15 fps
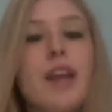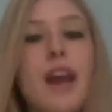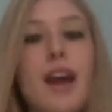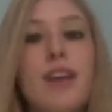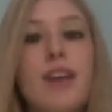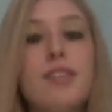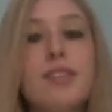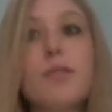That
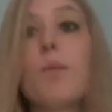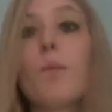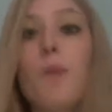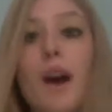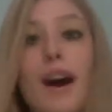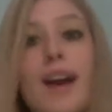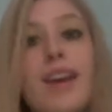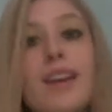is
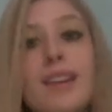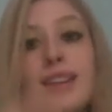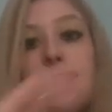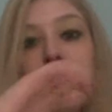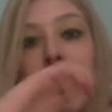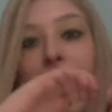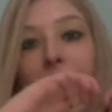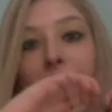why it is
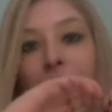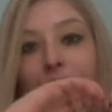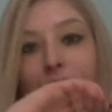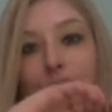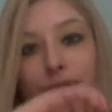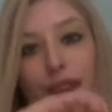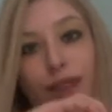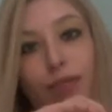my
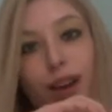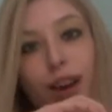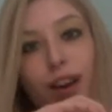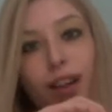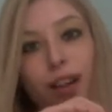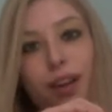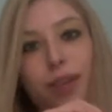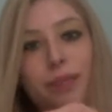favorite color.